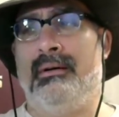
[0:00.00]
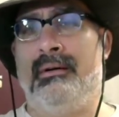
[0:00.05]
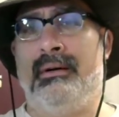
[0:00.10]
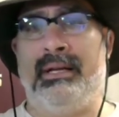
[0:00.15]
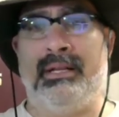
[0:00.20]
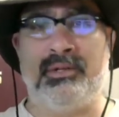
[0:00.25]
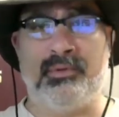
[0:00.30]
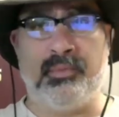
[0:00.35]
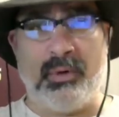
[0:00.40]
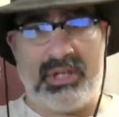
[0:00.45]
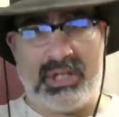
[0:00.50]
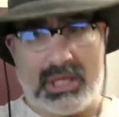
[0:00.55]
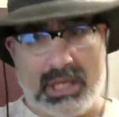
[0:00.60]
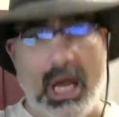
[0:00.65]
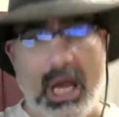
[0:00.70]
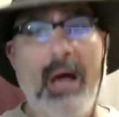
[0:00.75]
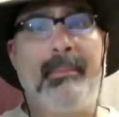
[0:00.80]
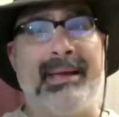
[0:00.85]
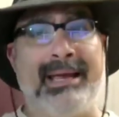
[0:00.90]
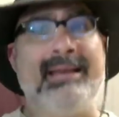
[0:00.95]
It's what's
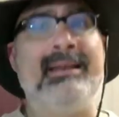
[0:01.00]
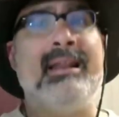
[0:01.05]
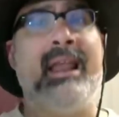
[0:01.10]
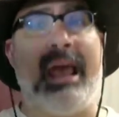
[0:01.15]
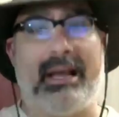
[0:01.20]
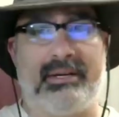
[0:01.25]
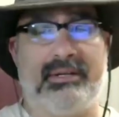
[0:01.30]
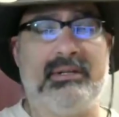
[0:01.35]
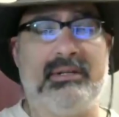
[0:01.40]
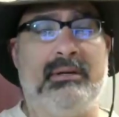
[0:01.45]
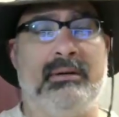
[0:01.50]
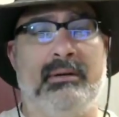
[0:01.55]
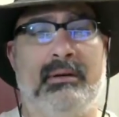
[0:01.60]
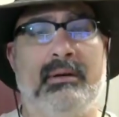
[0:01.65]
coming next.